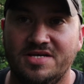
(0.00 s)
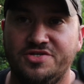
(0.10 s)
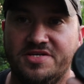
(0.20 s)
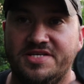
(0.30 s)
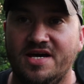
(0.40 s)
As
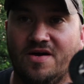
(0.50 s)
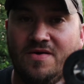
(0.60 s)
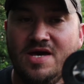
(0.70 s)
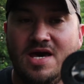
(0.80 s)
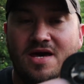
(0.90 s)
you can
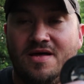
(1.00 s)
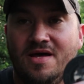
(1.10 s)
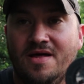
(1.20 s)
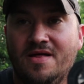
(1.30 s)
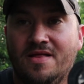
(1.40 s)
tell,
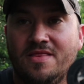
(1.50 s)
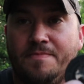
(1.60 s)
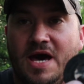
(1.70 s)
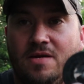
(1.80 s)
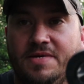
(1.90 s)
the
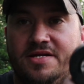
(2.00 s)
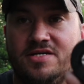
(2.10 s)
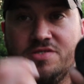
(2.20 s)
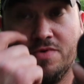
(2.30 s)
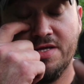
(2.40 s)
paddle bit
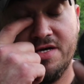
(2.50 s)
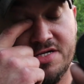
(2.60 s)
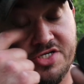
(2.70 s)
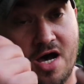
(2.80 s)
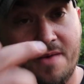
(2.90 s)
does a really
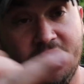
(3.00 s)
good job.